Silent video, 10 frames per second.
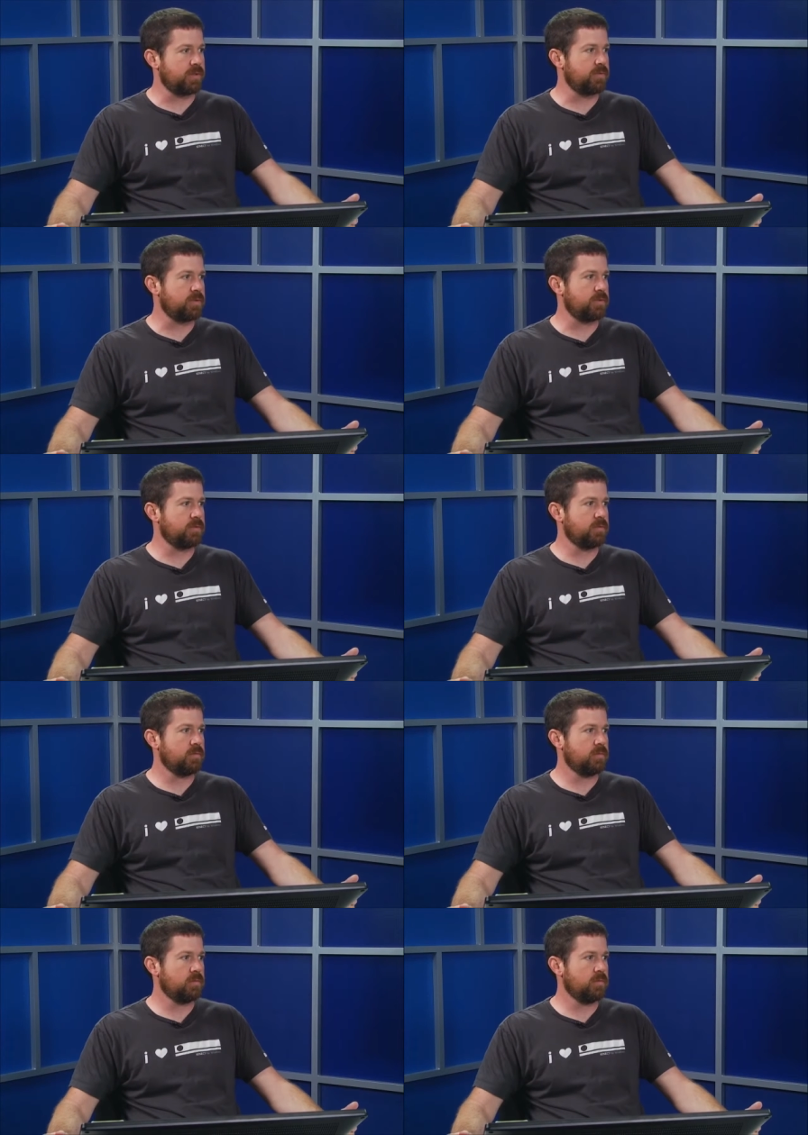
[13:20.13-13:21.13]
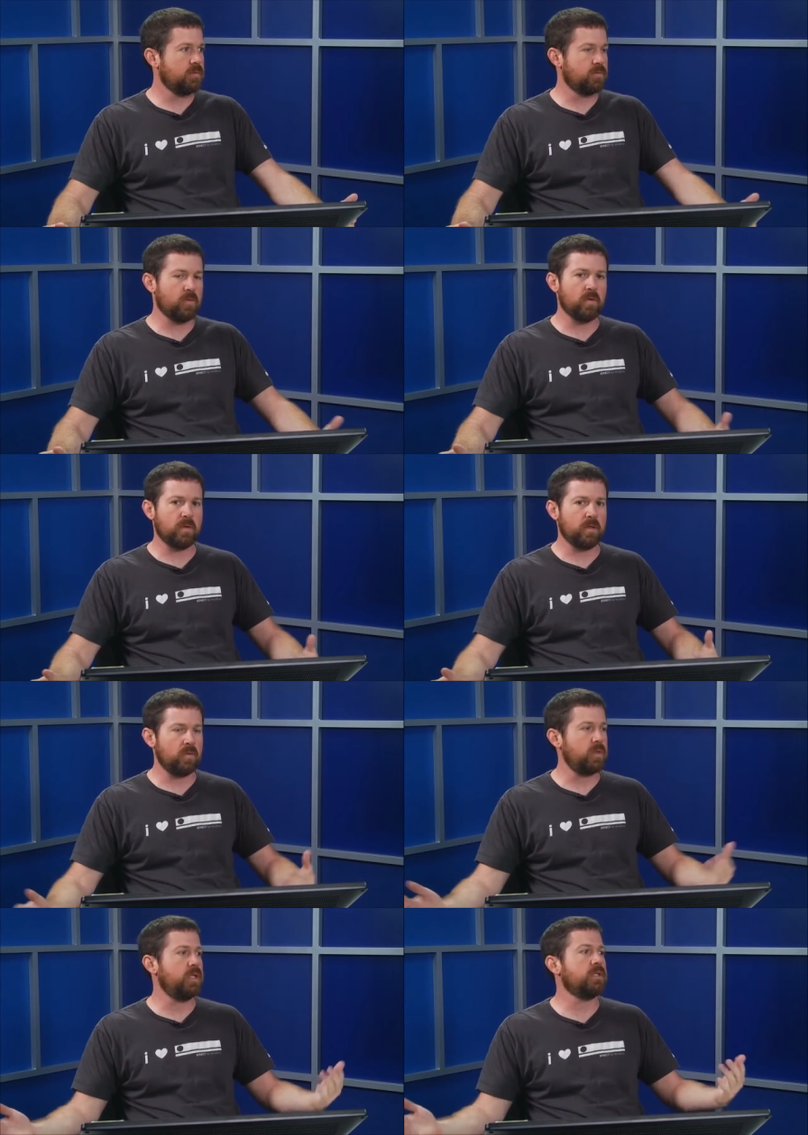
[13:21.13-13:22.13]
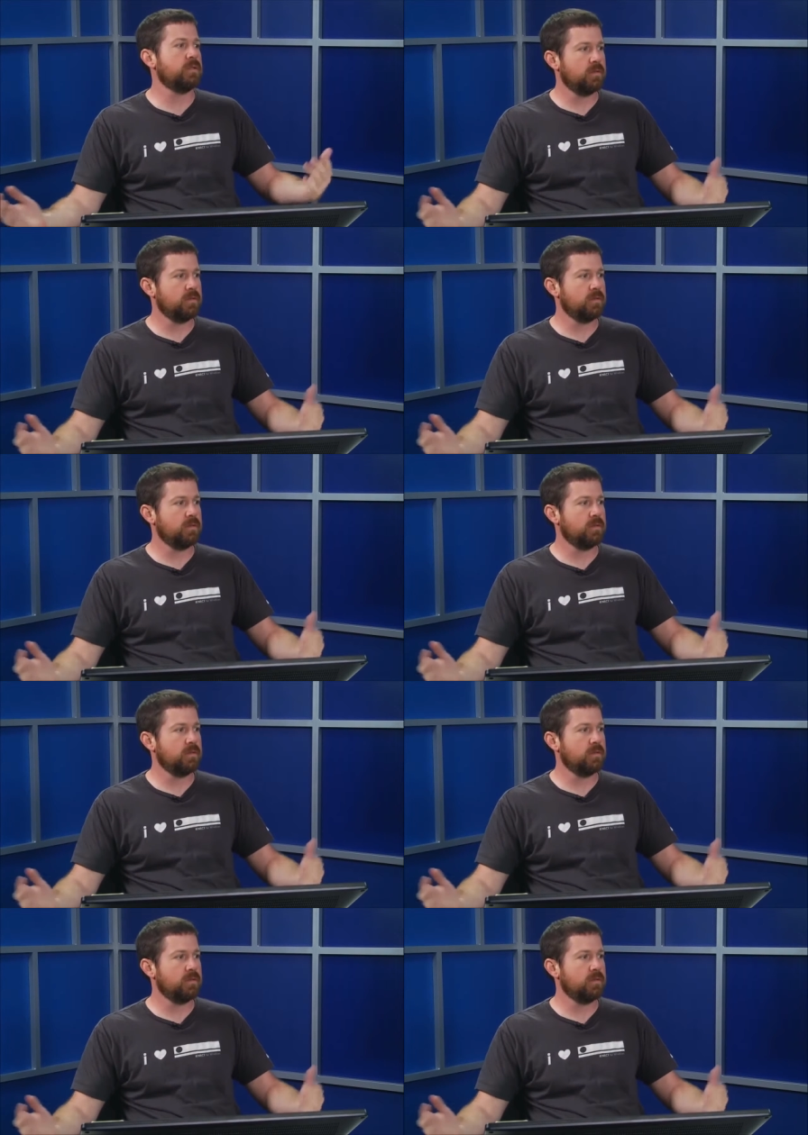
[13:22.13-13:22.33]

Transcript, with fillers: of it for a week?